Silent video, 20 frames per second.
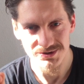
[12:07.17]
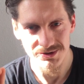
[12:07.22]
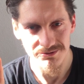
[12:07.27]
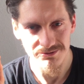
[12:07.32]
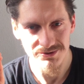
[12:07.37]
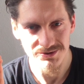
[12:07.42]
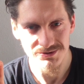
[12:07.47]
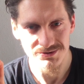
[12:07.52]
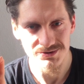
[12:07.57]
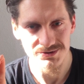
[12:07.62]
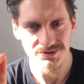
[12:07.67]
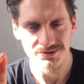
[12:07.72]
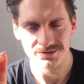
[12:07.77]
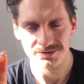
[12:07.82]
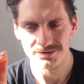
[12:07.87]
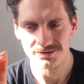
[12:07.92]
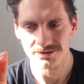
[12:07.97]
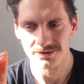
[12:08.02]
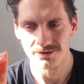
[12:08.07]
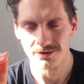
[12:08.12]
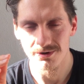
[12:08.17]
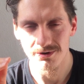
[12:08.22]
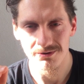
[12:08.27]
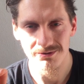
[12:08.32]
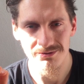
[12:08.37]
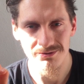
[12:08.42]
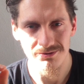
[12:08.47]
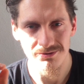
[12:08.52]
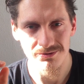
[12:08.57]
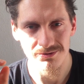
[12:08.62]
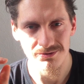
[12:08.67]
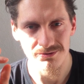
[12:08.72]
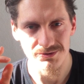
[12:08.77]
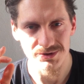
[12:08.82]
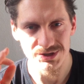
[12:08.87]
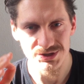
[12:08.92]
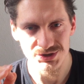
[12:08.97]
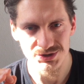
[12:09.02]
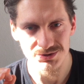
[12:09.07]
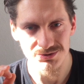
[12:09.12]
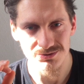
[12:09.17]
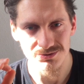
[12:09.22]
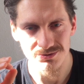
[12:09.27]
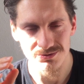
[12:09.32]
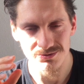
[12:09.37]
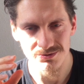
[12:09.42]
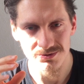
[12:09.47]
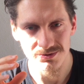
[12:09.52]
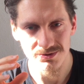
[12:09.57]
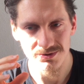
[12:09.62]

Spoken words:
They filter off the true